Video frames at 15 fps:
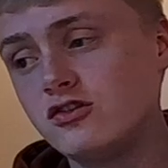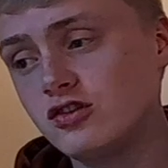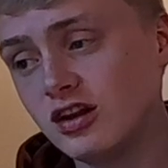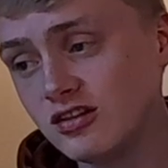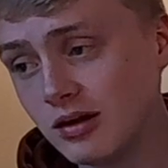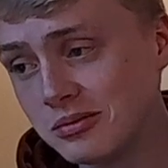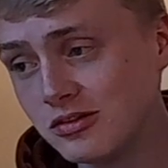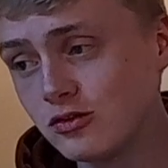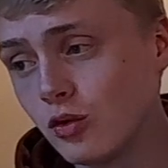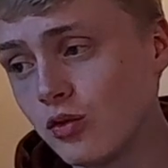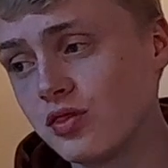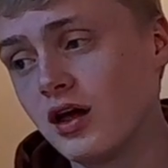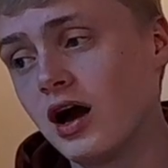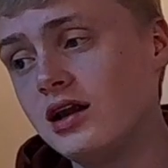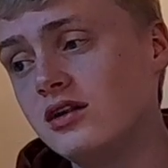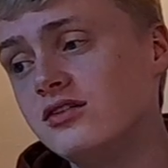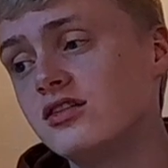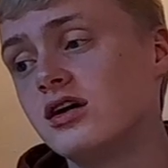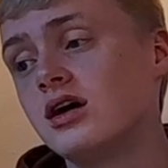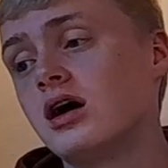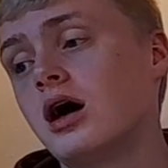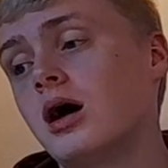In terms of Northern Ireland,
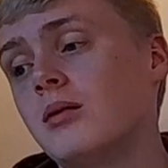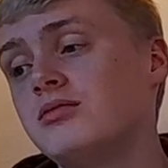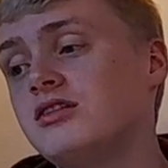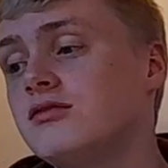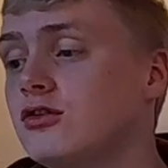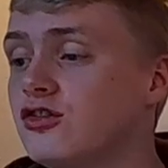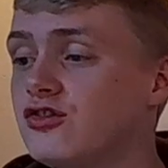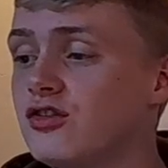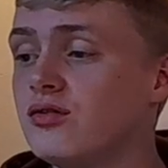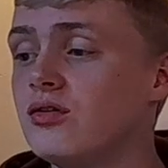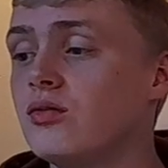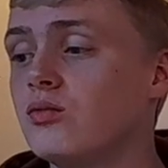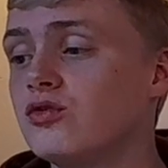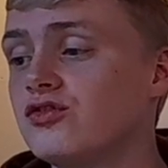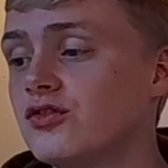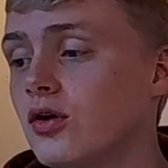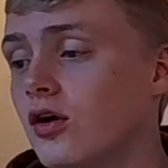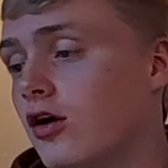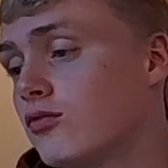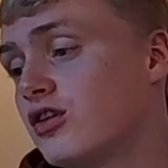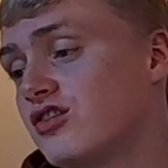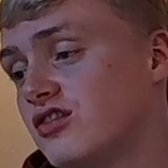devolution was
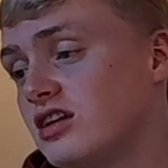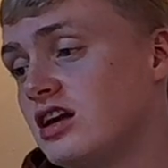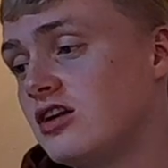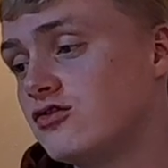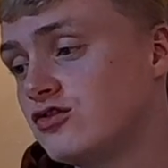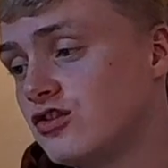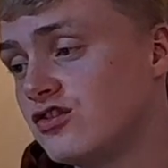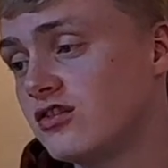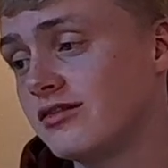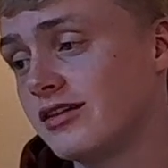originally introduced in